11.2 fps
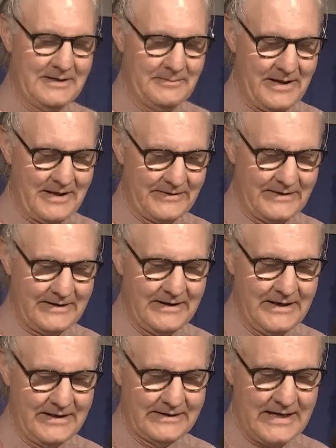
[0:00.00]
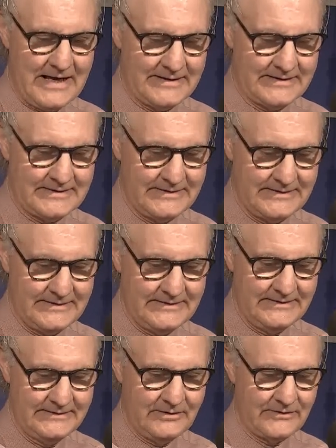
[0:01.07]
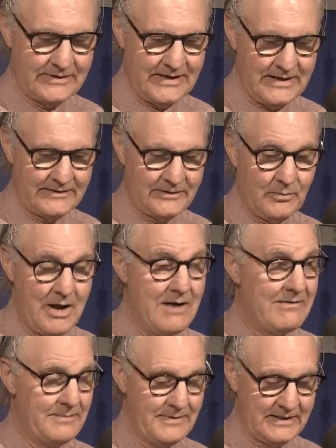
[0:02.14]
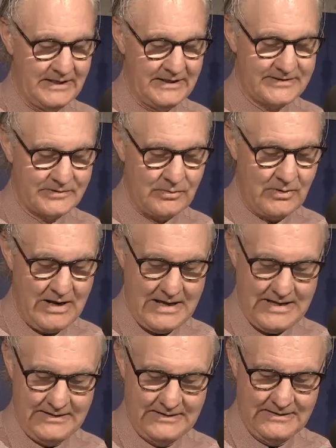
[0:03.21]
about the Carterton, not the Carterton, the Wairarapa Kids Choir.